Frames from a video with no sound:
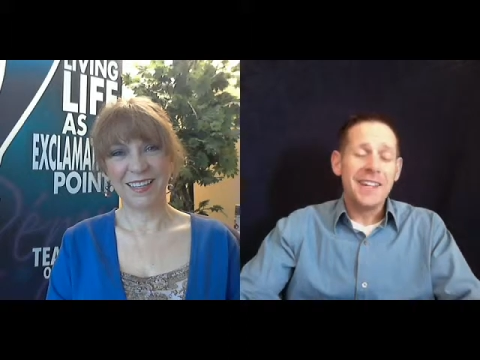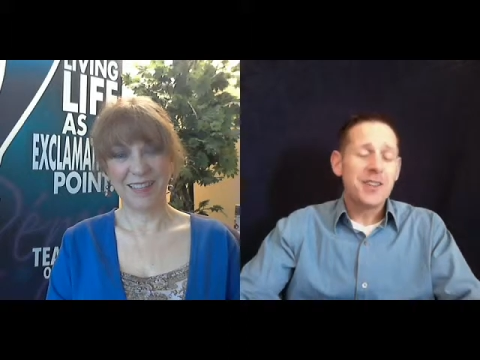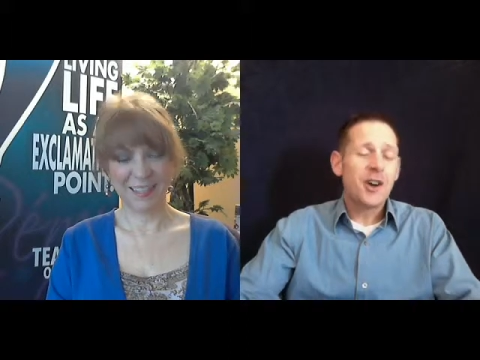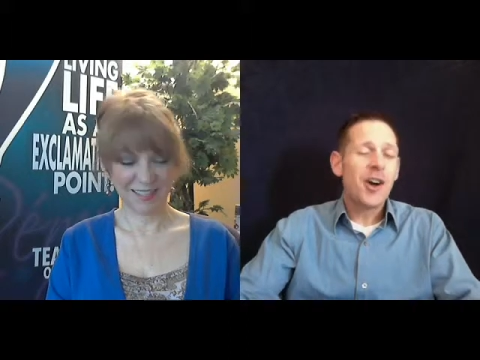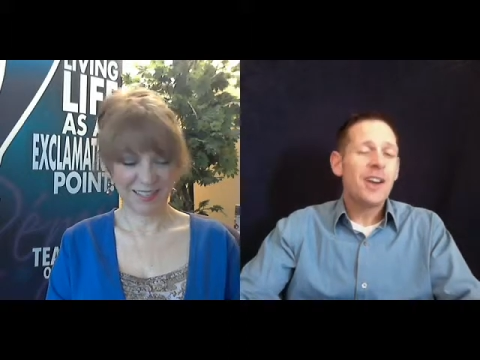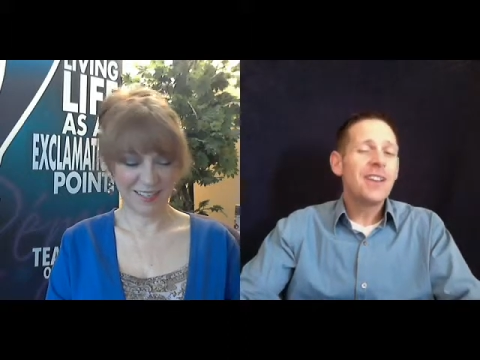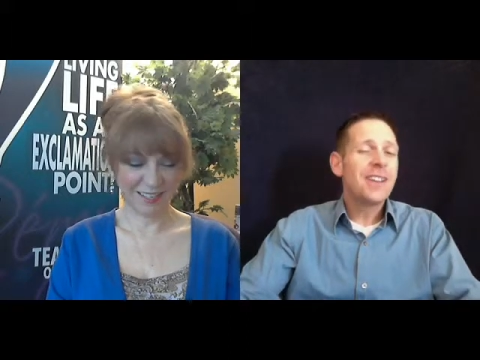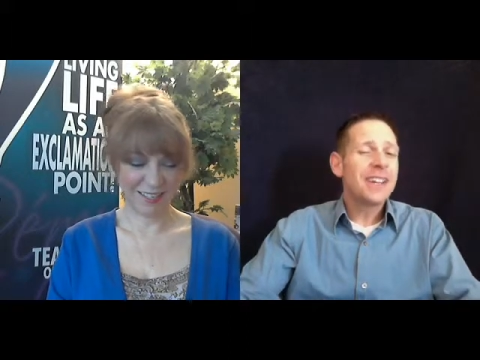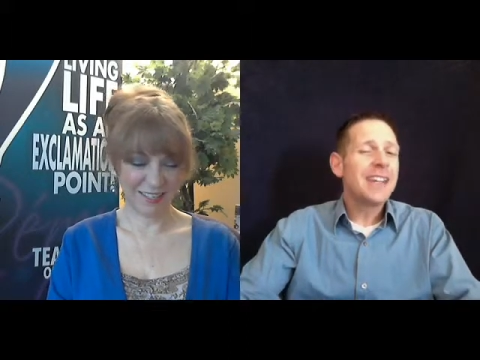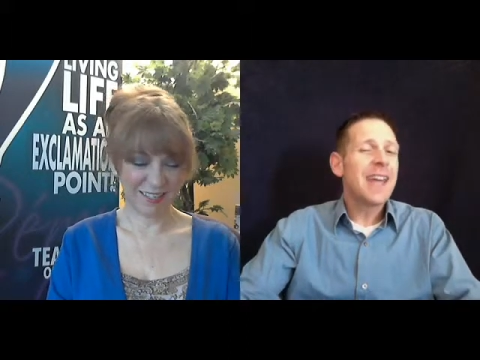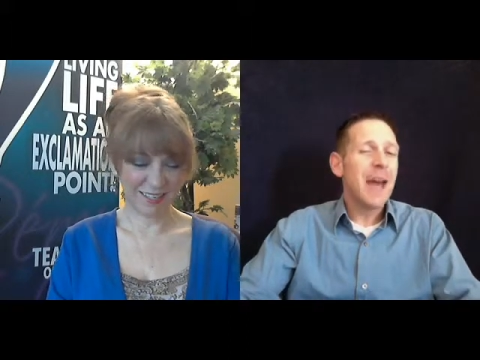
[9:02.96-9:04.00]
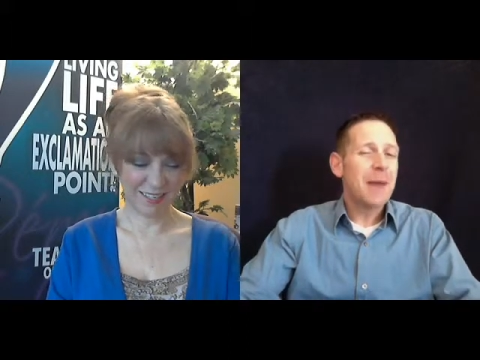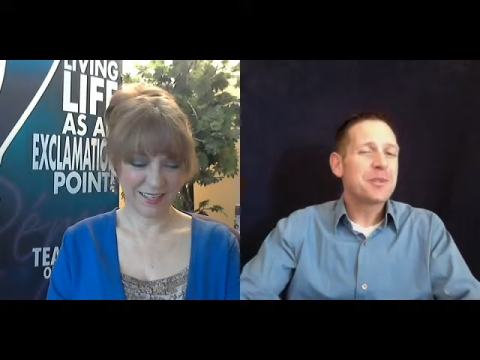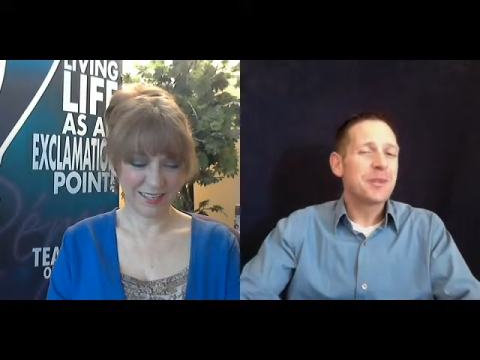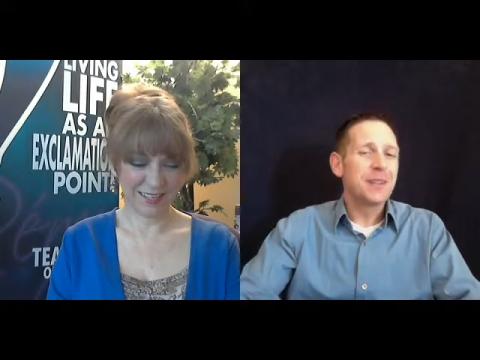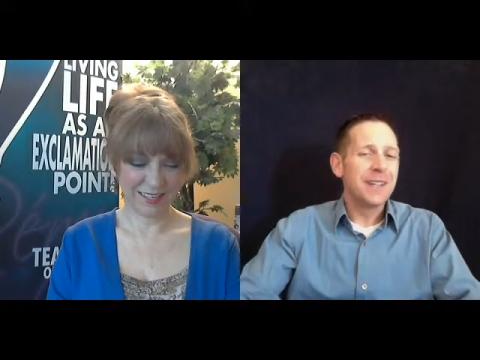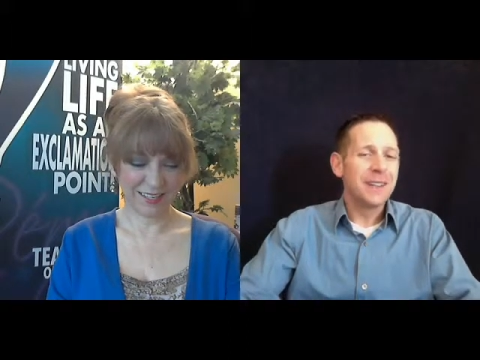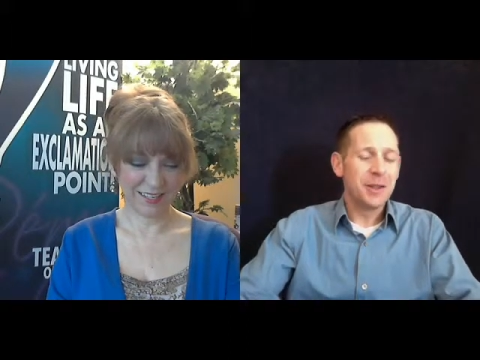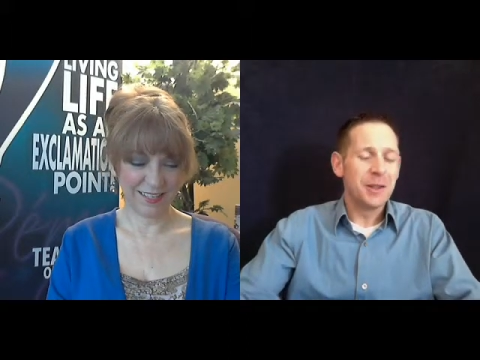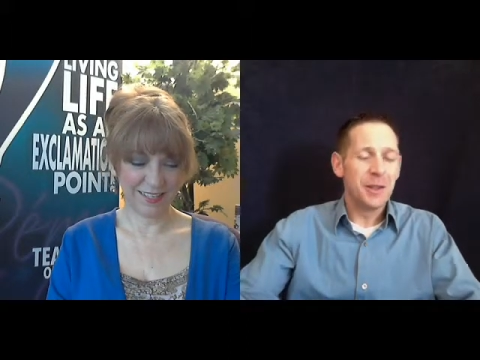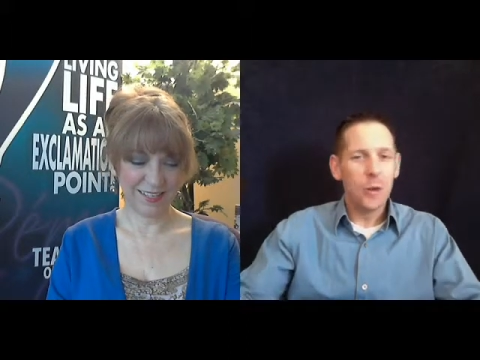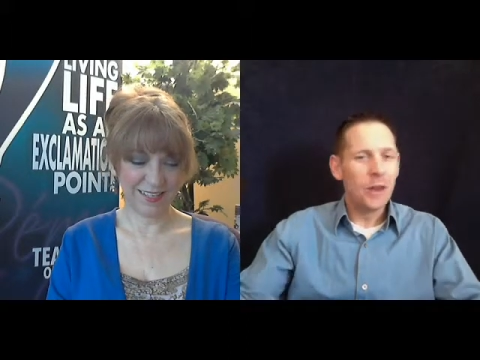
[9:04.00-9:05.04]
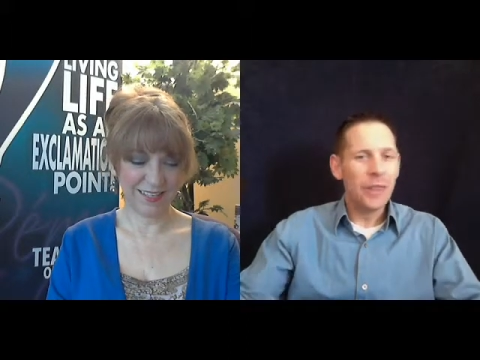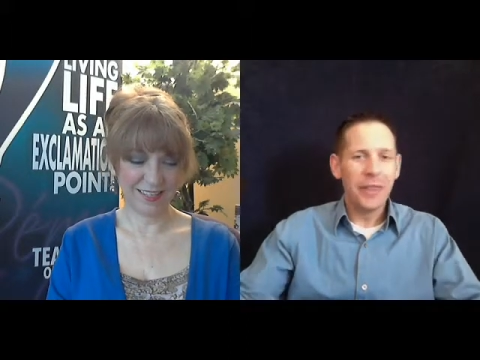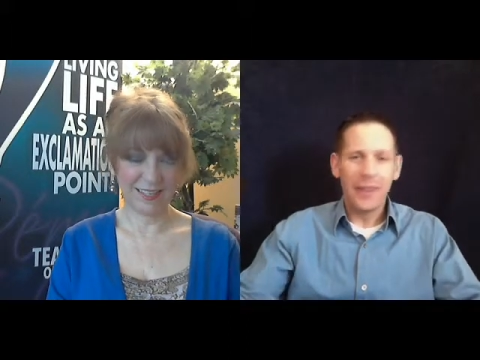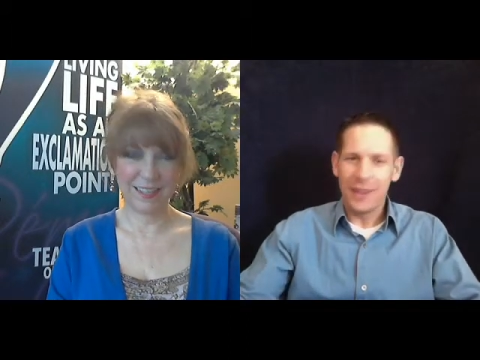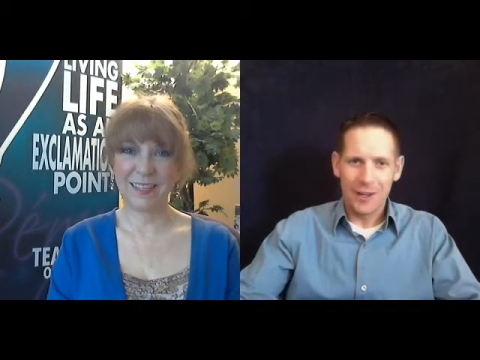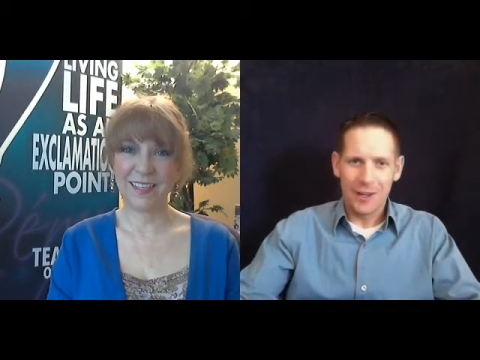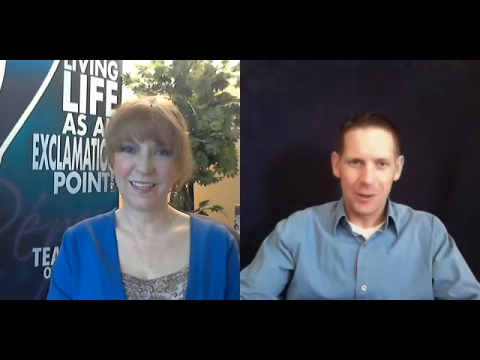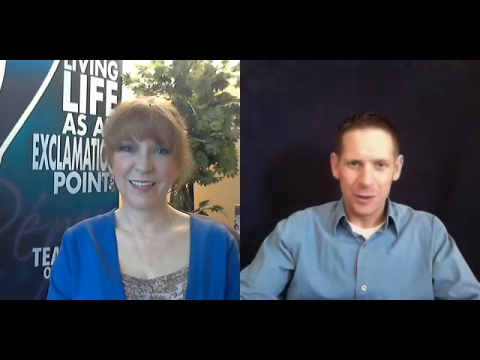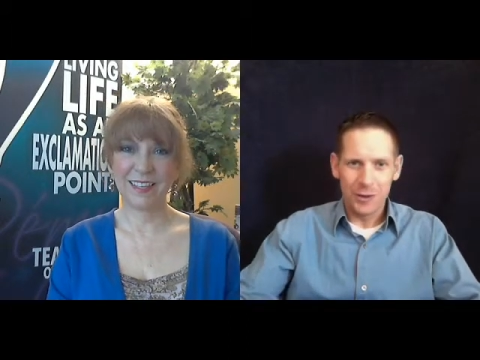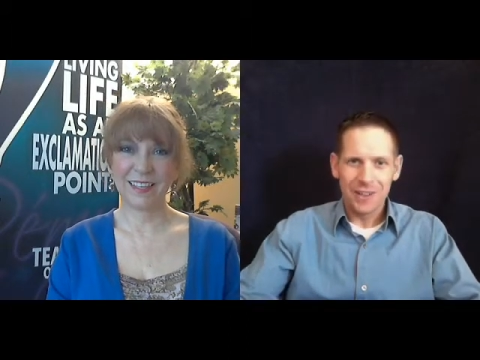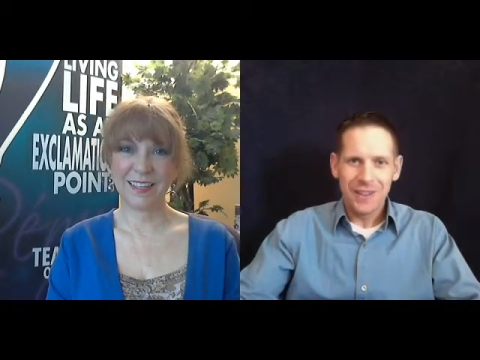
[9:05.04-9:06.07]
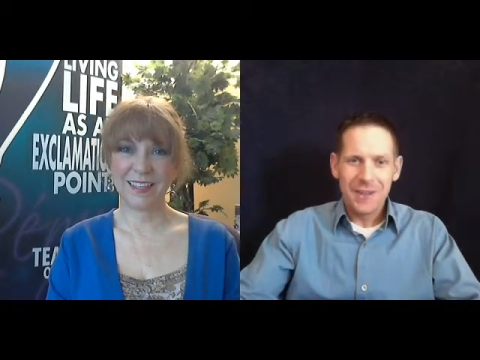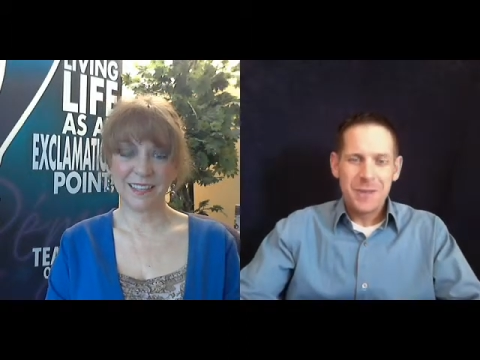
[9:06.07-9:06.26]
Speaker 1: hard to encapsulate the, the one thing I learned